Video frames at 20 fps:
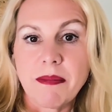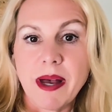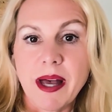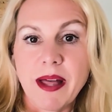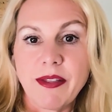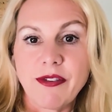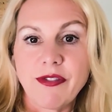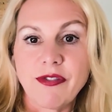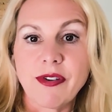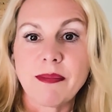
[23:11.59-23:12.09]

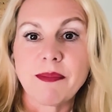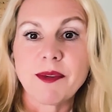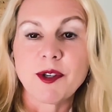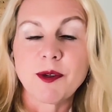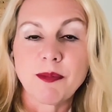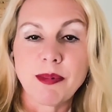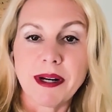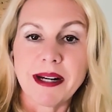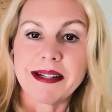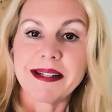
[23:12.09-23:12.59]
month from
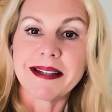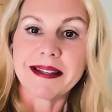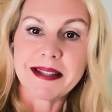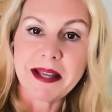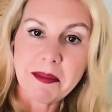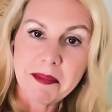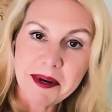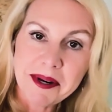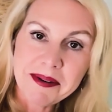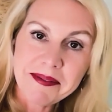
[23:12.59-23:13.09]
spring to
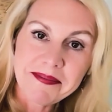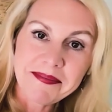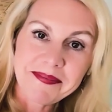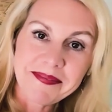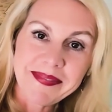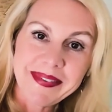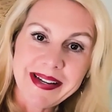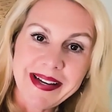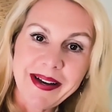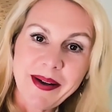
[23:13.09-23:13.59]
summer
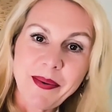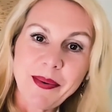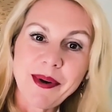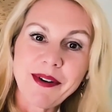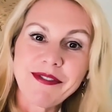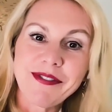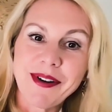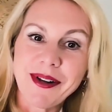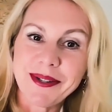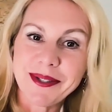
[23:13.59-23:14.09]
or
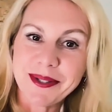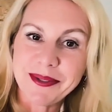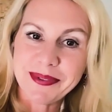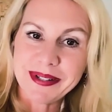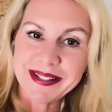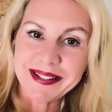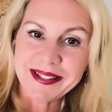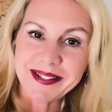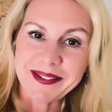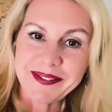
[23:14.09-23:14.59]
fall to
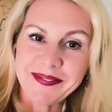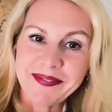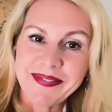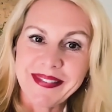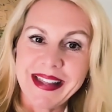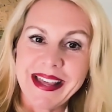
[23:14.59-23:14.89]
winter.